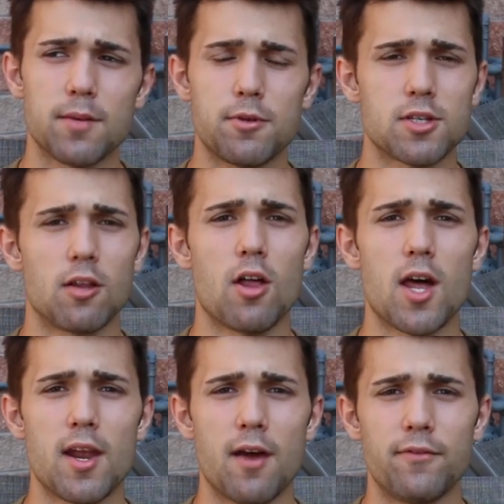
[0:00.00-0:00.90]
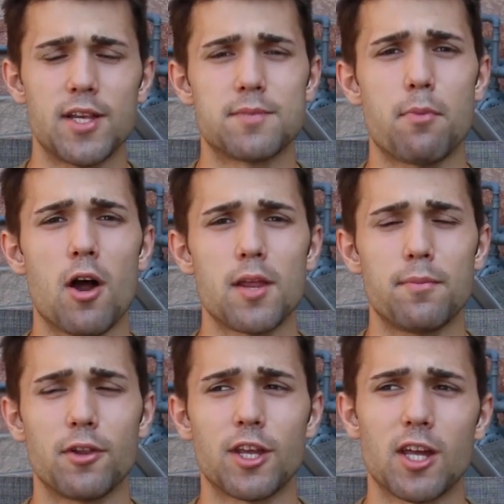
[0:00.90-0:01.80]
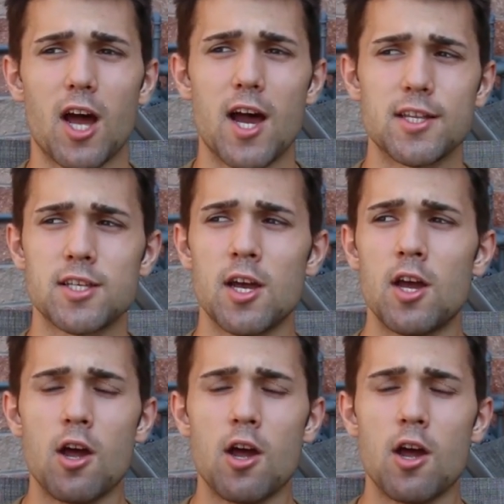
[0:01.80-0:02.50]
I'm using a lot of his bodybuilding guides